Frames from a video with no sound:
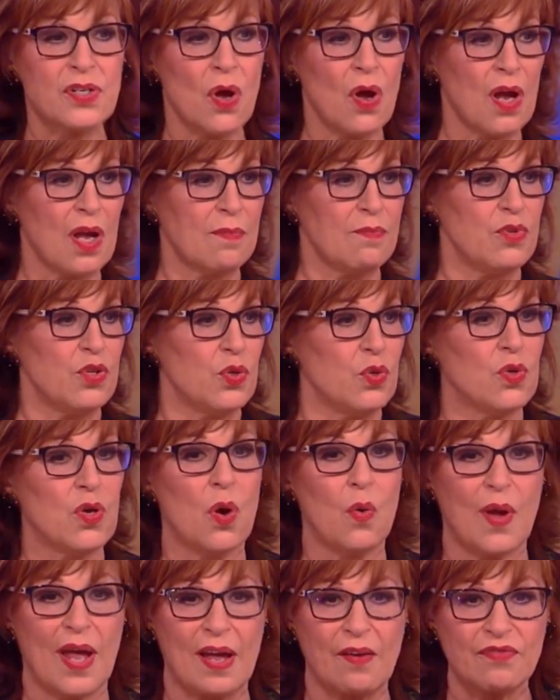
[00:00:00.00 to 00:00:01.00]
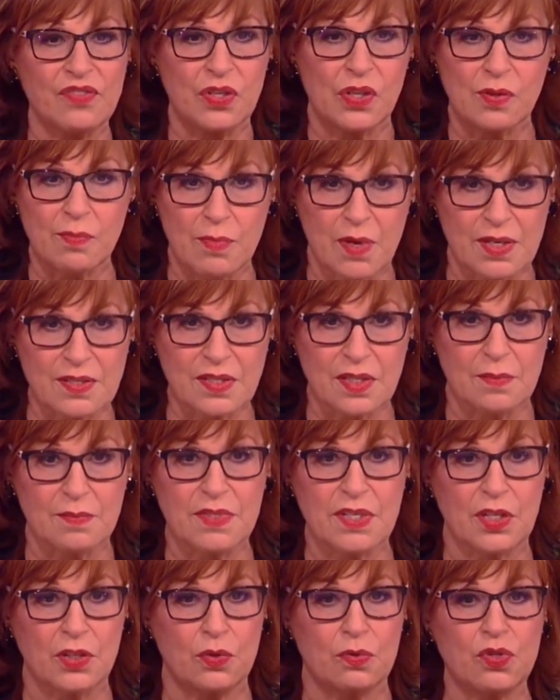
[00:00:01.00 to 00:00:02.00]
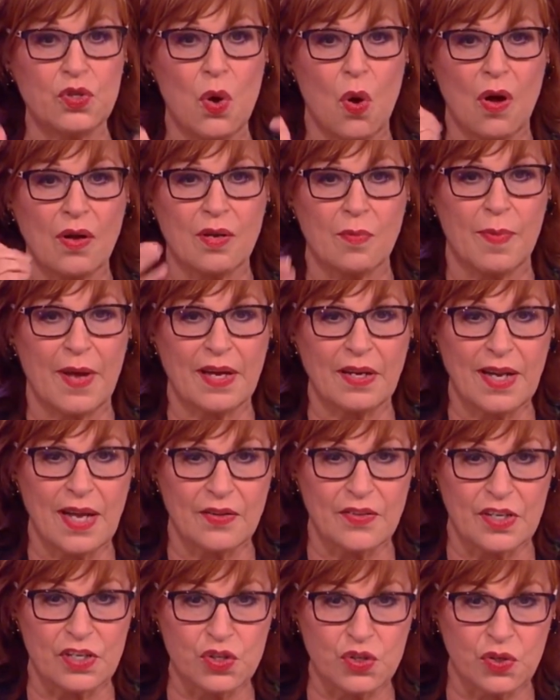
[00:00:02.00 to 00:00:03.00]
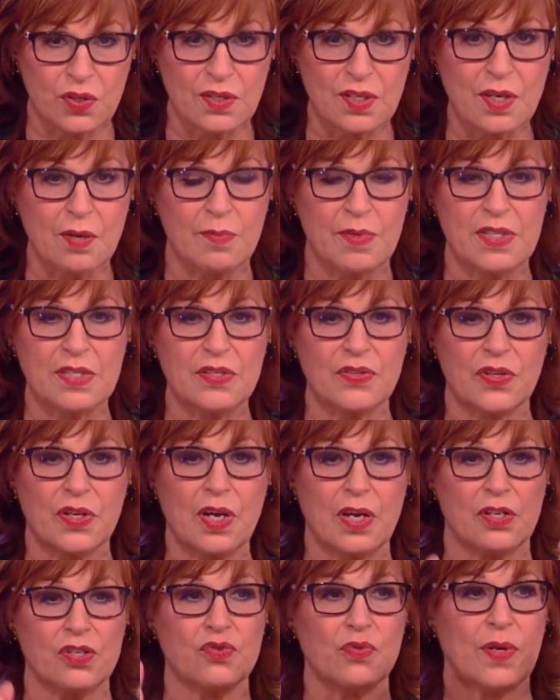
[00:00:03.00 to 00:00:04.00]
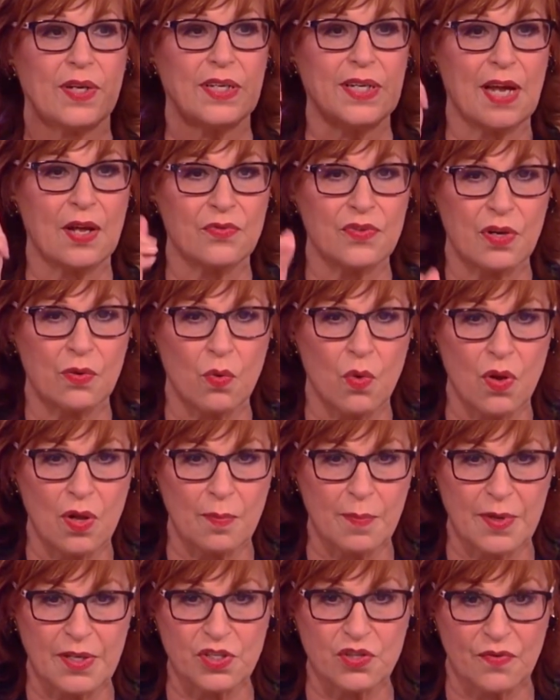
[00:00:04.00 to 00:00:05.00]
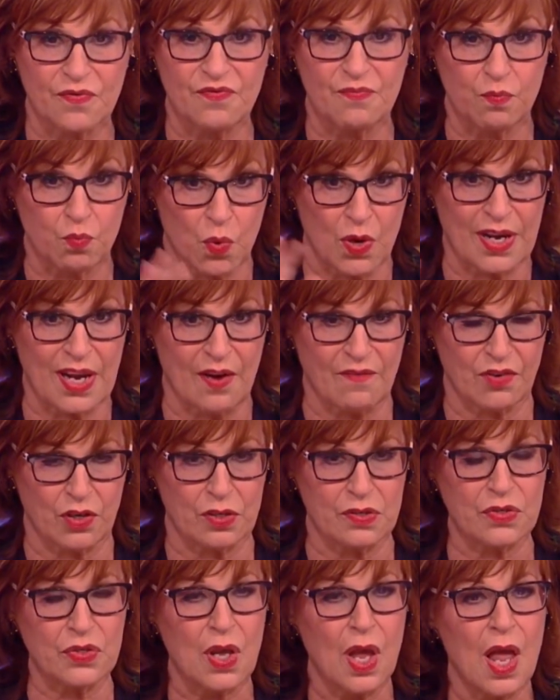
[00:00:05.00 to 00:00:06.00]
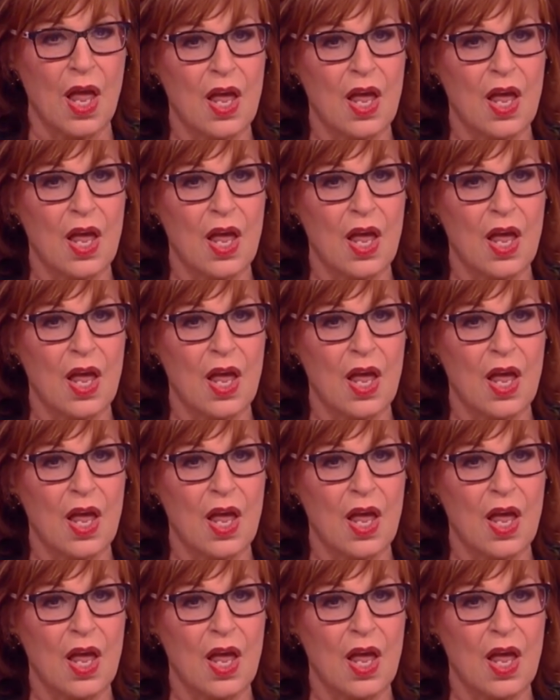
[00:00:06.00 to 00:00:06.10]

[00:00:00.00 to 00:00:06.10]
time you go after the Muslims and you talk about how they shouldn't come into the country and how they're all a bunch of whatevers,